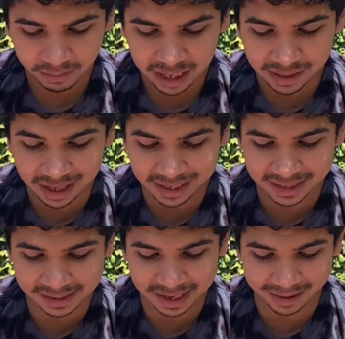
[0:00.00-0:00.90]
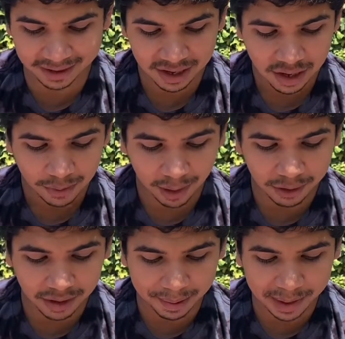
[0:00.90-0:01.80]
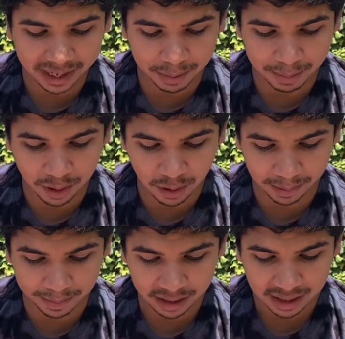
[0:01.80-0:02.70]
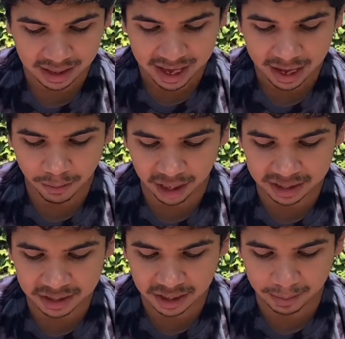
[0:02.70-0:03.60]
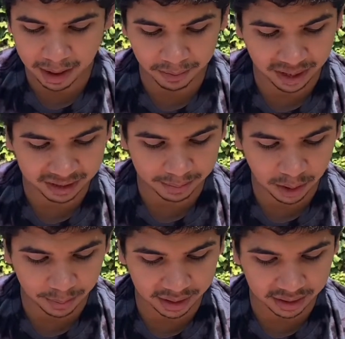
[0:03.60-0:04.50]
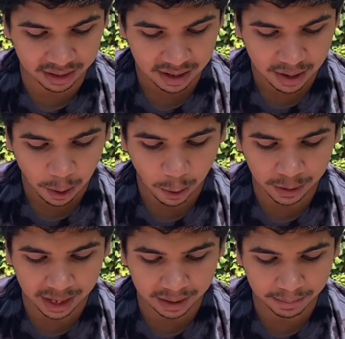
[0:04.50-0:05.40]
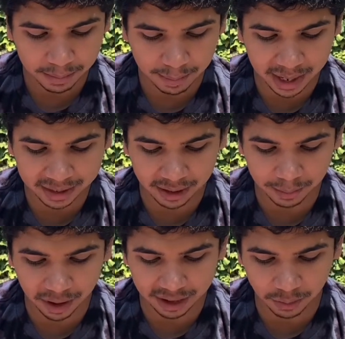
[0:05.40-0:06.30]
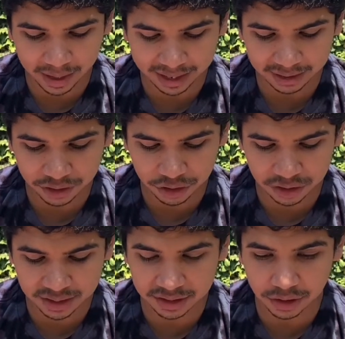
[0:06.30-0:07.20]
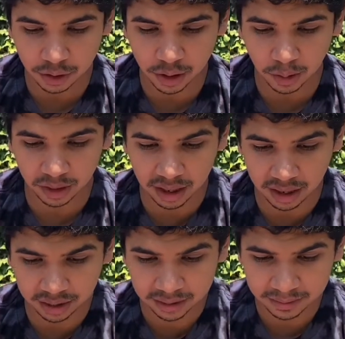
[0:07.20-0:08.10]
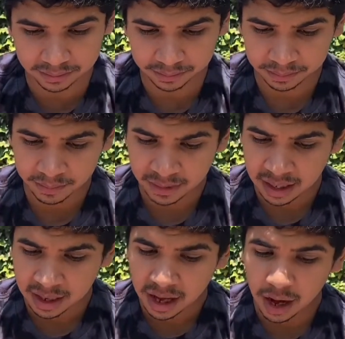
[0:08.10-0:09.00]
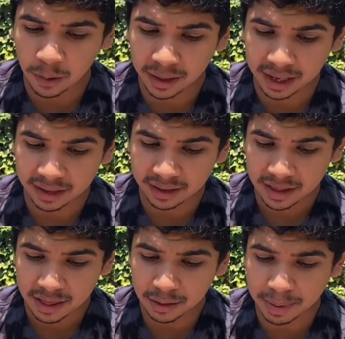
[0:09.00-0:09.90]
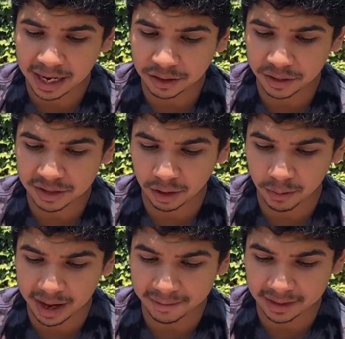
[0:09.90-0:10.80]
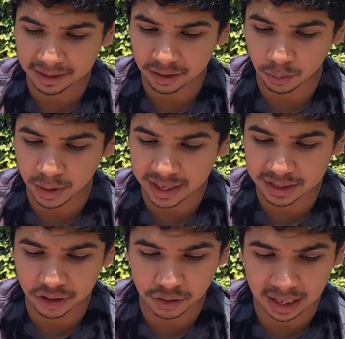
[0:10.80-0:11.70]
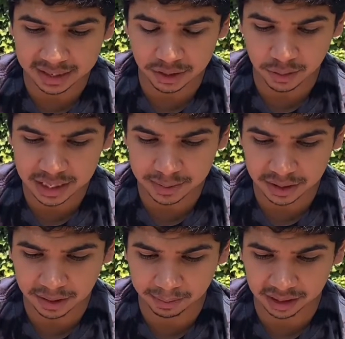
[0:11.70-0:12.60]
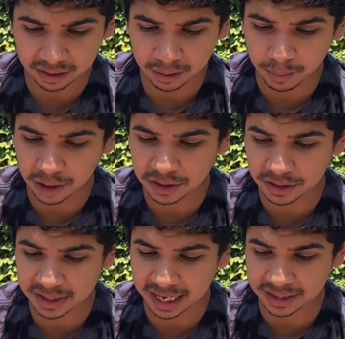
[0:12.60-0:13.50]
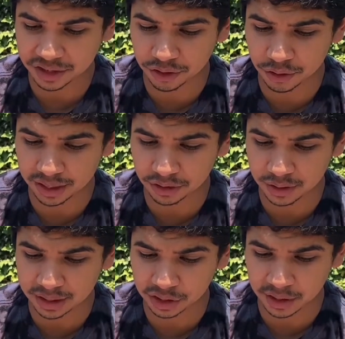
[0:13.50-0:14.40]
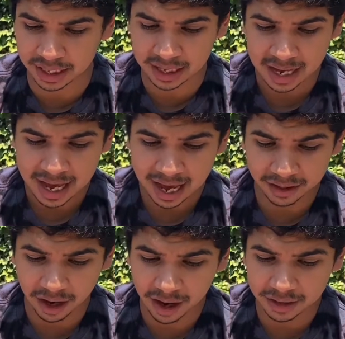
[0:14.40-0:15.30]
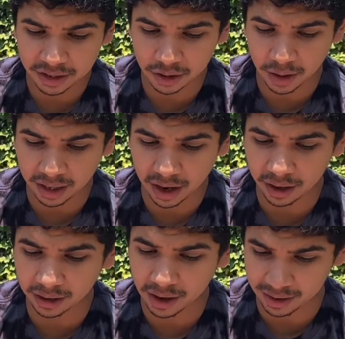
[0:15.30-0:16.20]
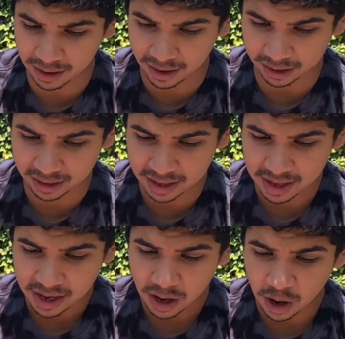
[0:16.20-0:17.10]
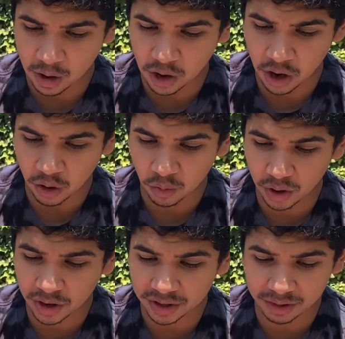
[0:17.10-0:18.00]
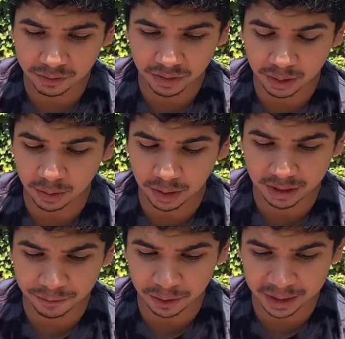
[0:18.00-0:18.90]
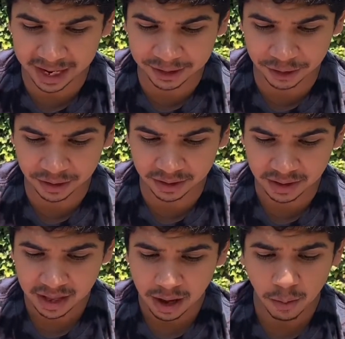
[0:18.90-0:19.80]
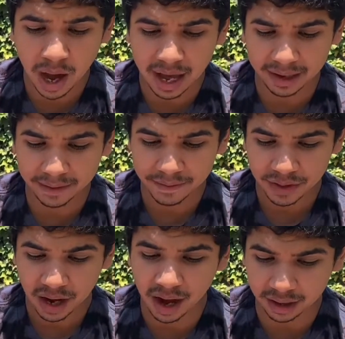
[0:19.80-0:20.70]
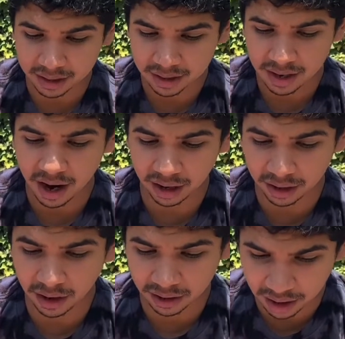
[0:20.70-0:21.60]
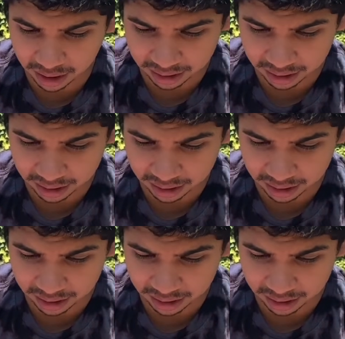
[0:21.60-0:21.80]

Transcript: Then he said, why don't I make up a poem? He wanted to commemorate the moment. Okay, but make it up right away, just as you go along. Okay, the pine trees are waving, the wind is trying to whisper something, the birds are saying drit, drit, drit, and the hawks are going hark, hark, hark. Oh ho, we're in for danger. Why? Hawk, hark, hark, hark.